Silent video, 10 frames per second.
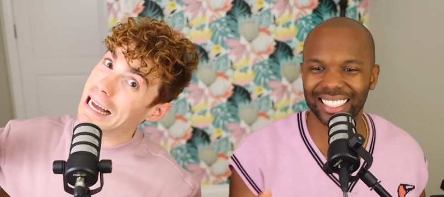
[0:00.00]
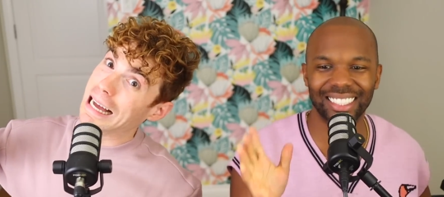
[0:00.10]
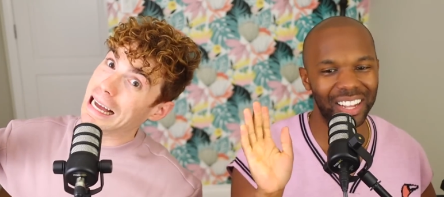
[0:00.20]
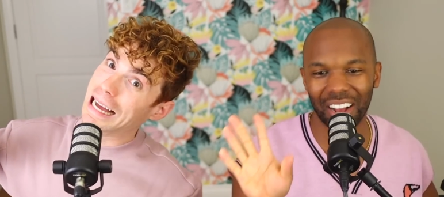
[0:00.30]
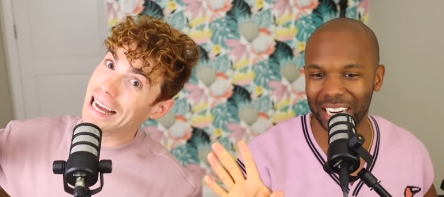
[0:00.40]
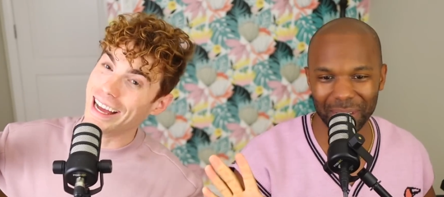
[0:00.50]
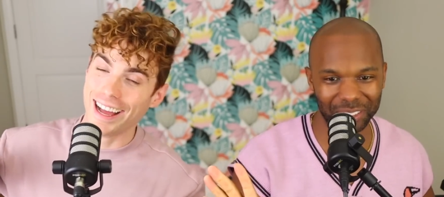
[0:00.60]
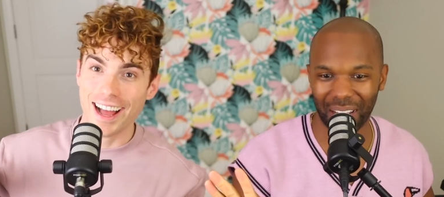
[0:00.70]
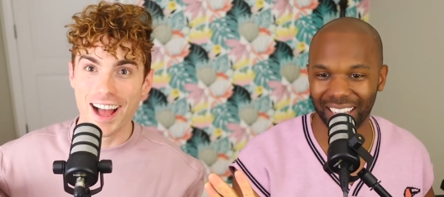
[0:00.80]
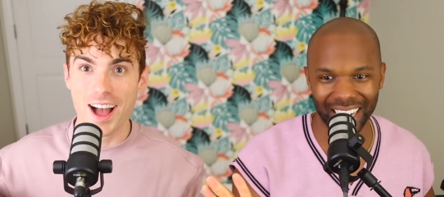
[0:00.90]
Speaker 1: this is all going to be
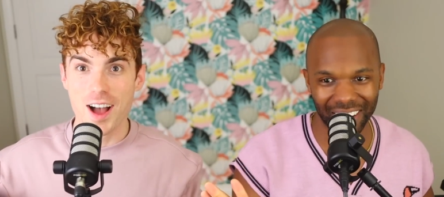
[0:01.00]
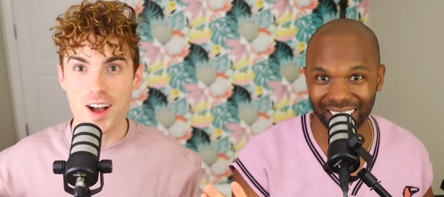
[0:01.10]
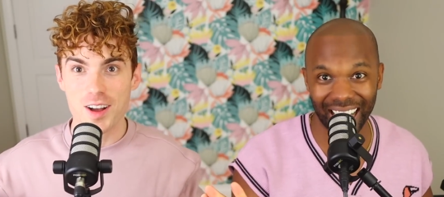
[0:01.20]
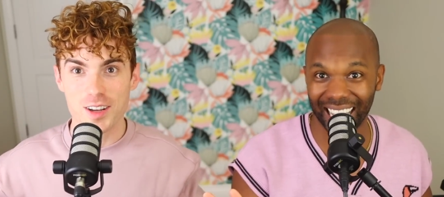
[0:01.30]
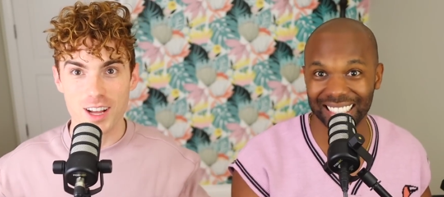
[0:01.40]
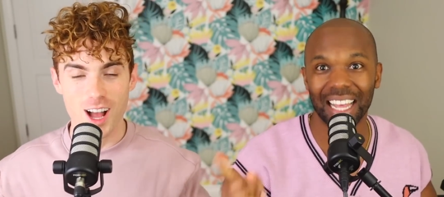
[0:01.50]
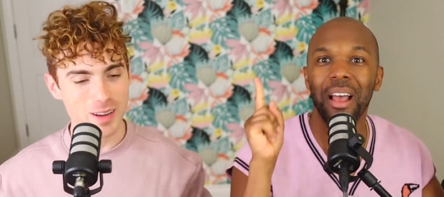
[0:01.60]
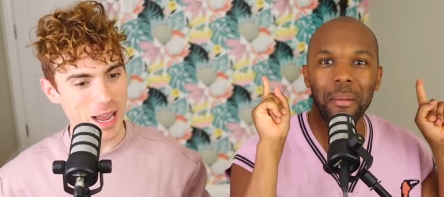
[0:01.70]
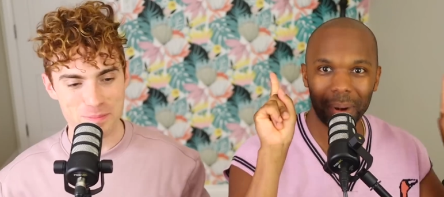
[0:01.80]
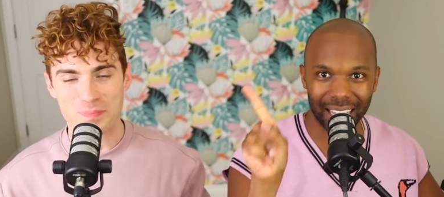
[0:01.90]
trial and error, guys.
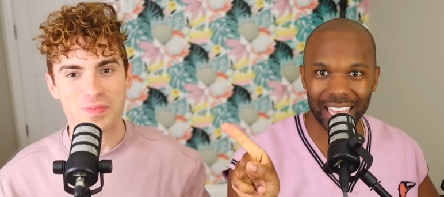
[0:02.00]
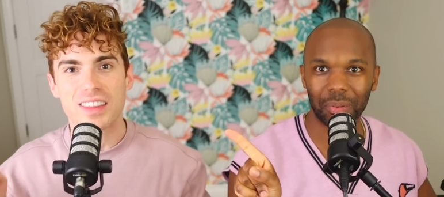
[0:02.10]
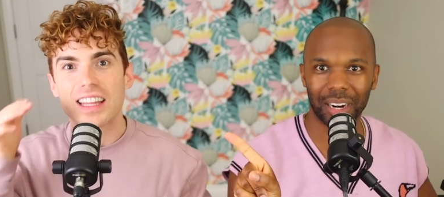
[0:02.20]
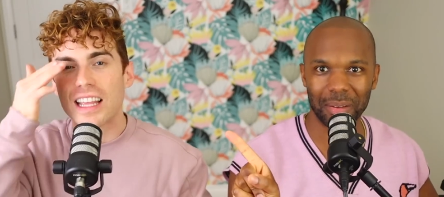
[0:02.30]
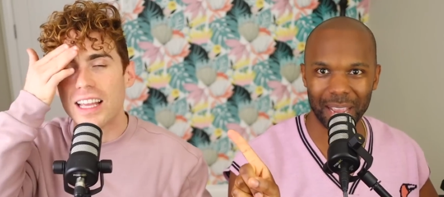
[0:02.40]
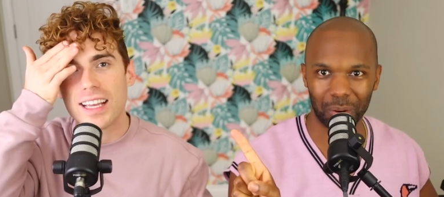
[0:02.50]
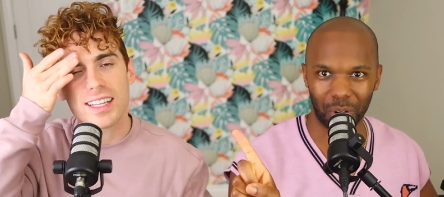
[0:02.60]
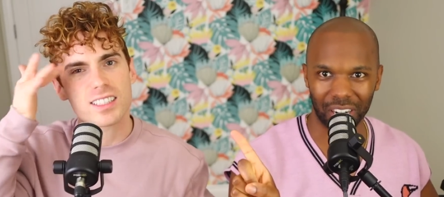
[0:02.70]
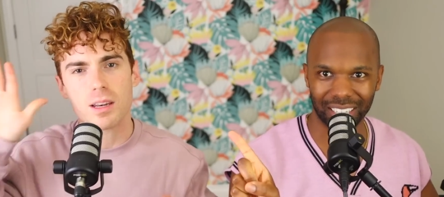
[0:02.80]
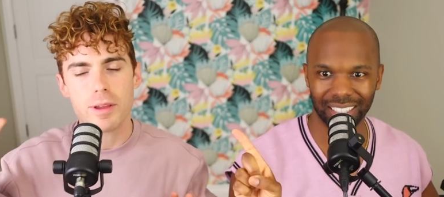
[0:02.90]
Okay. But I think we're going to make it
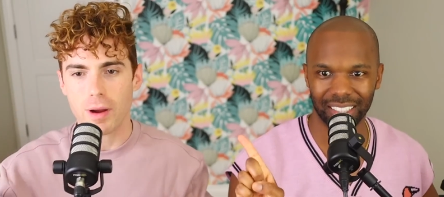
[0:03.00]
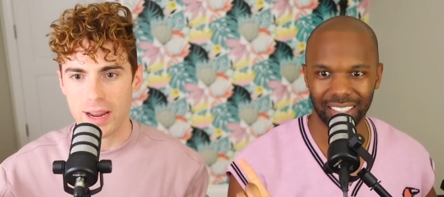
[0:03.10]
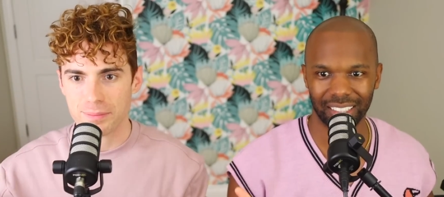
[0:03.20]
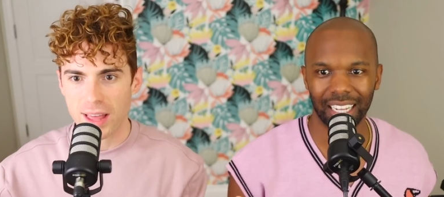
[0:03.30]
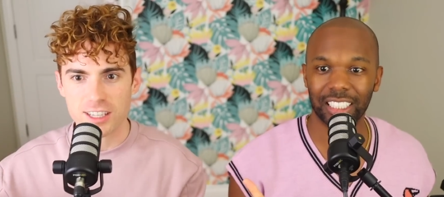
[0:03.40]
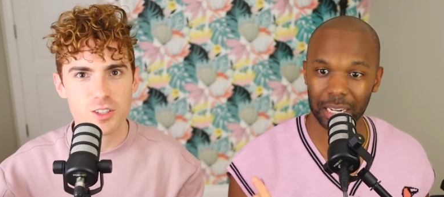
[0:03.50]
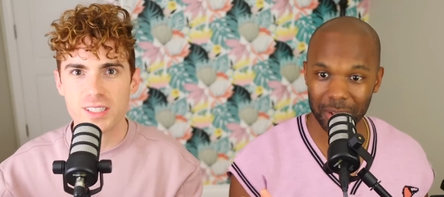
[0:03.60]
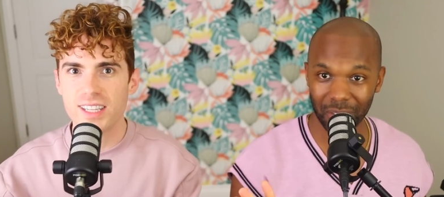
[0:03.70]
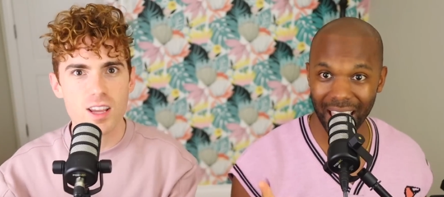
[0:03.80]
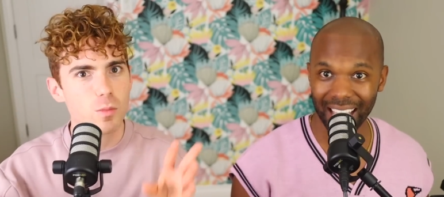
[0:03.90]
work.
Speaker 2: It's going to be great. It's going to
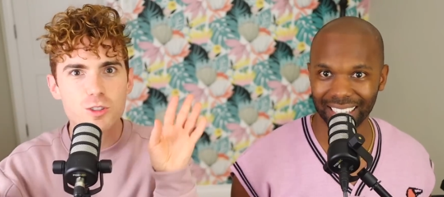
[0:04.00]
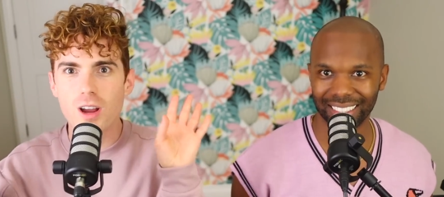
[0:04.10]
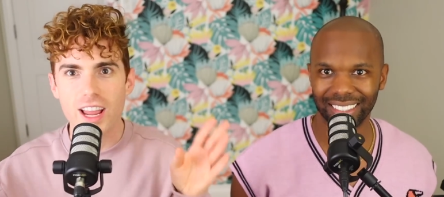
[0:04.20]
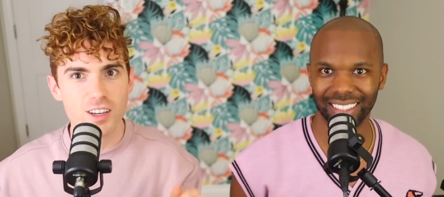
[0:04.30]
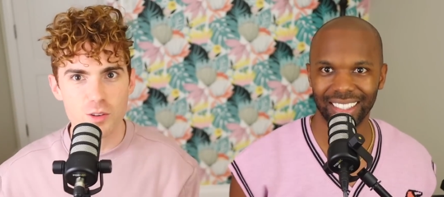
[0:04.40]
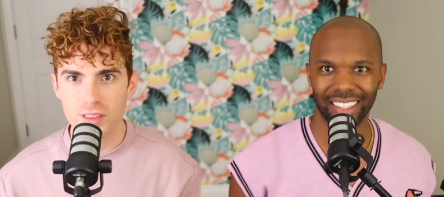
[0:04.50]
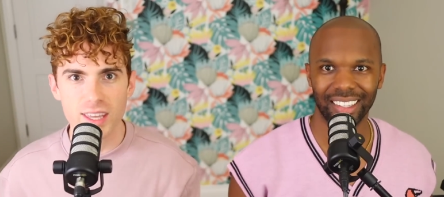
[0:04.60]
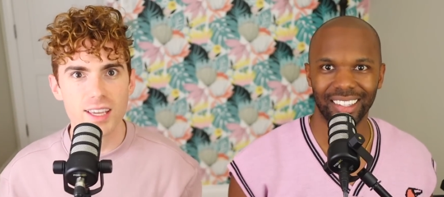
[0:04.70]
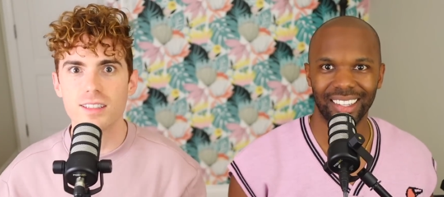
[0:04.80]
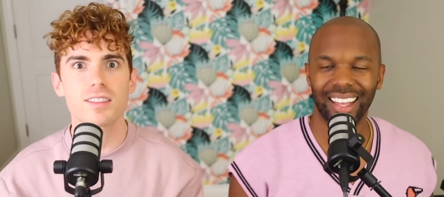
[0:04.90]
be see, great. We're trying new
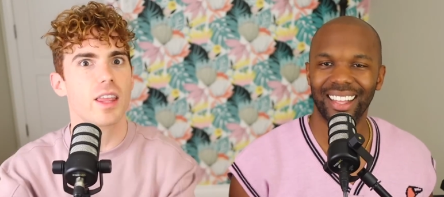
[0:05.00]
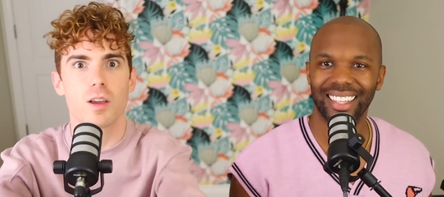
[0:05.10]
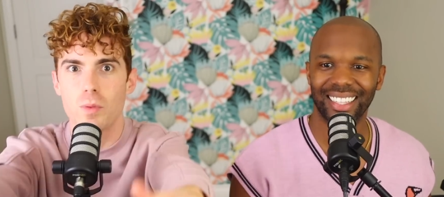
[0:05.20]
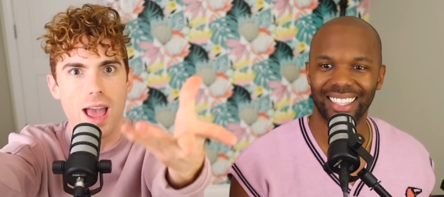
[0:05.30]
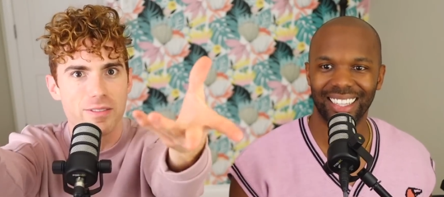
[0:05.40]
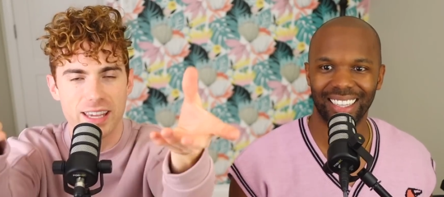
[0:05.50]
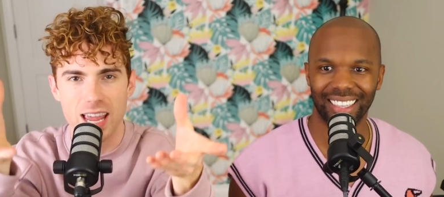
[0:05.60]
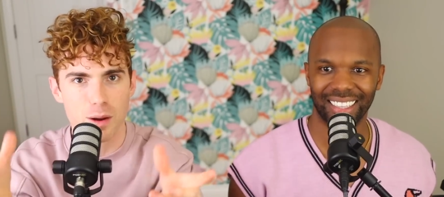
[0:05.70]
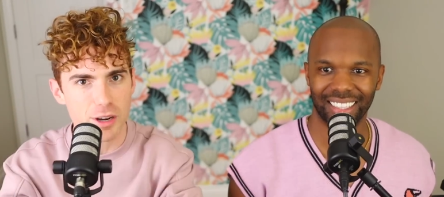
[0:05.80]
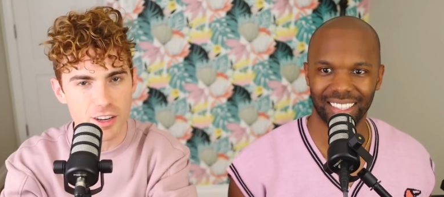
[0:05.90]
things. Like we have the
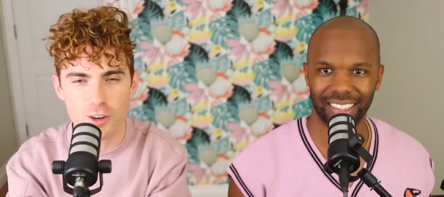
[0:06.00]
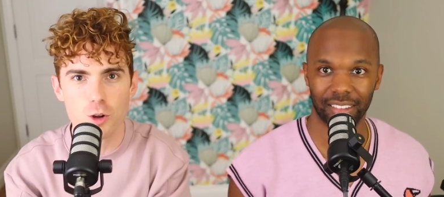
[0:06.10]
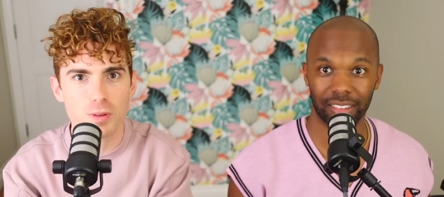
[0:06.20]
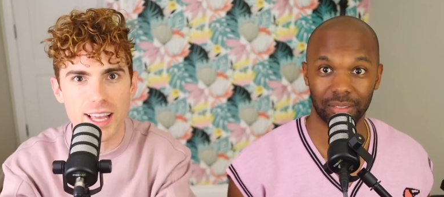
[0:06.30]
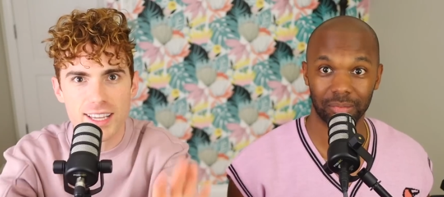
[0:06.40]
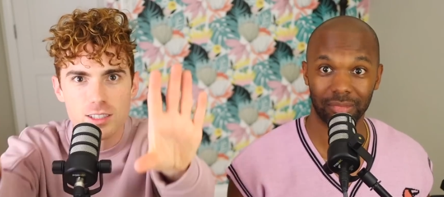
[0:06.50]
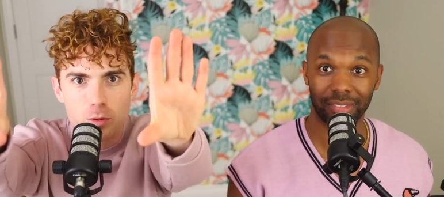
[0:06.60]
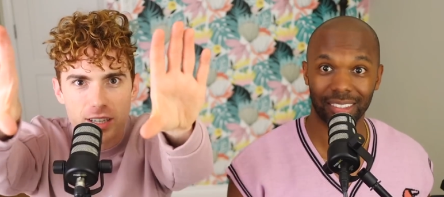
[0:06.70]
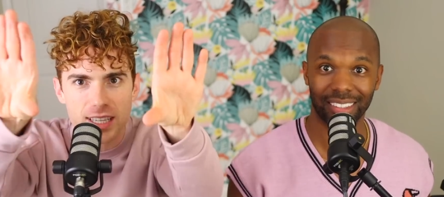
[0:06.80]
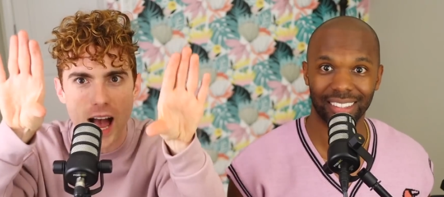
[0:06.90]
camera in a new place
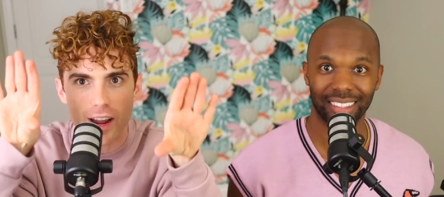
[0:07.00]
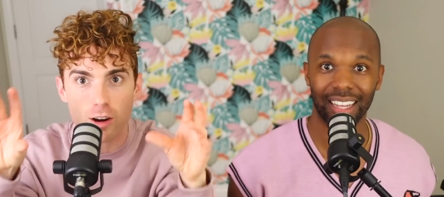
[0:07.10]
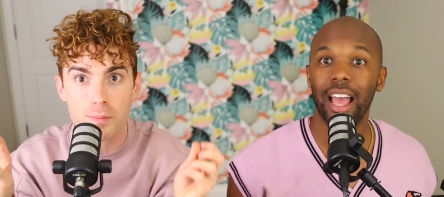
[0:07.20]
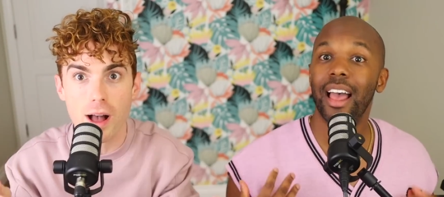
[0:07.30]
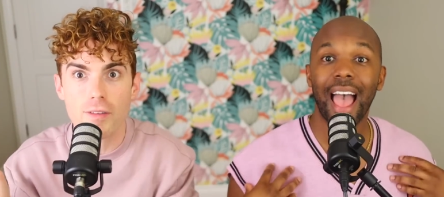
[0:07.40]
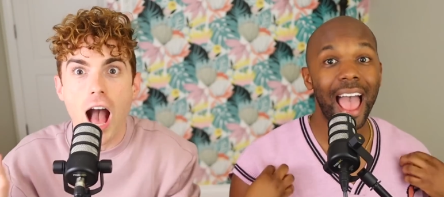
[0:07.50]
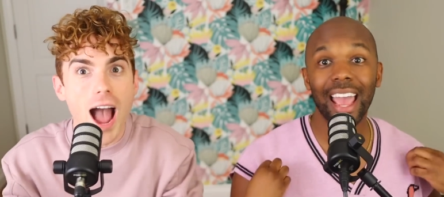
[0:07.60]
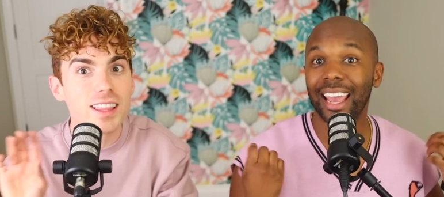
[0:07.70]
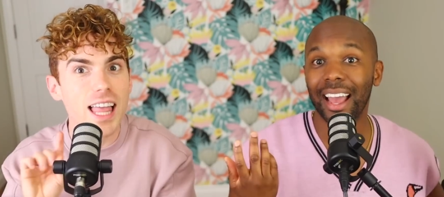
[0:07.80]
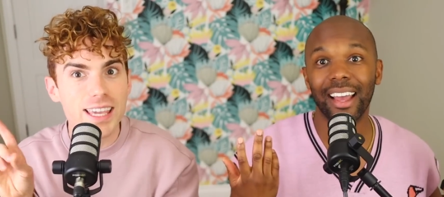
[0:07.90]
where it's higher above.
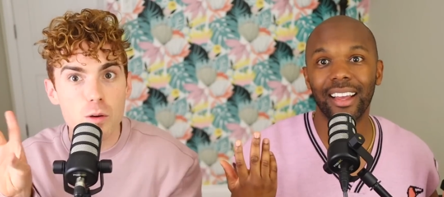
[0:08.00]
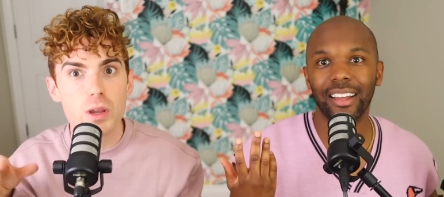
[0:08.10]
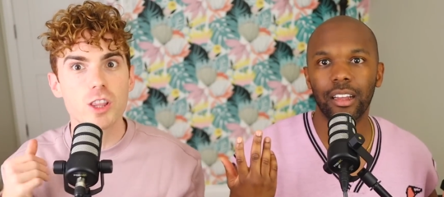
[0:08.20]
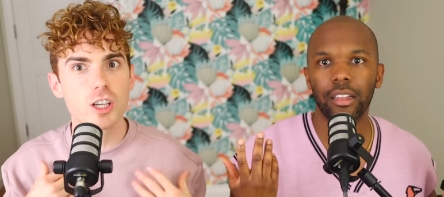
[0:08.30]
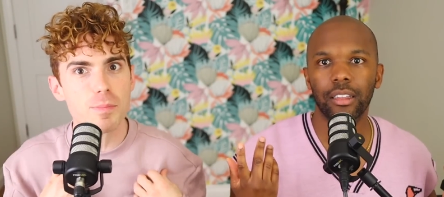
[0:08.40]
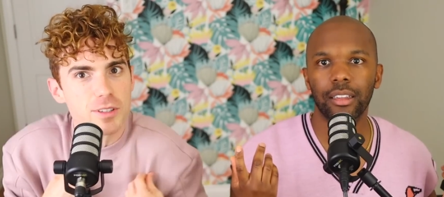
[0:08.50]
Hey, I like it. We look